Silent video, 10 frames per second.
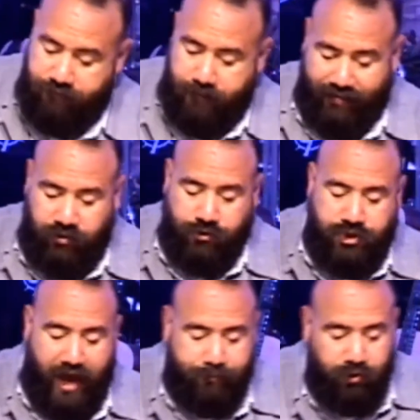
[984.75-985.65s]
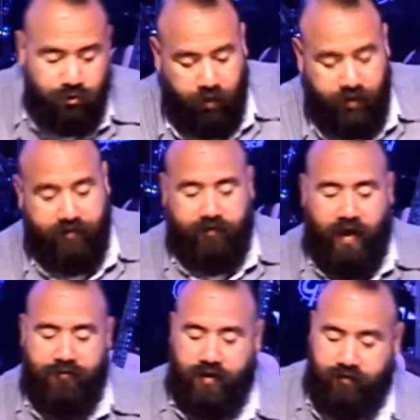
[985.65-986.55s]
Matthew chapter
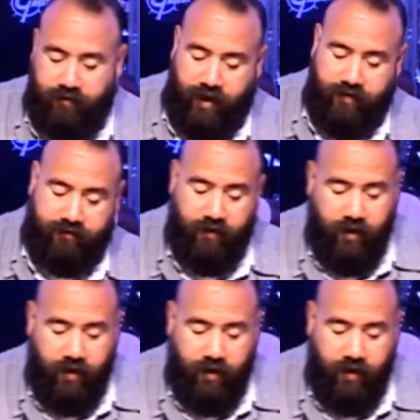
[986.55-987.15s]
27, it says,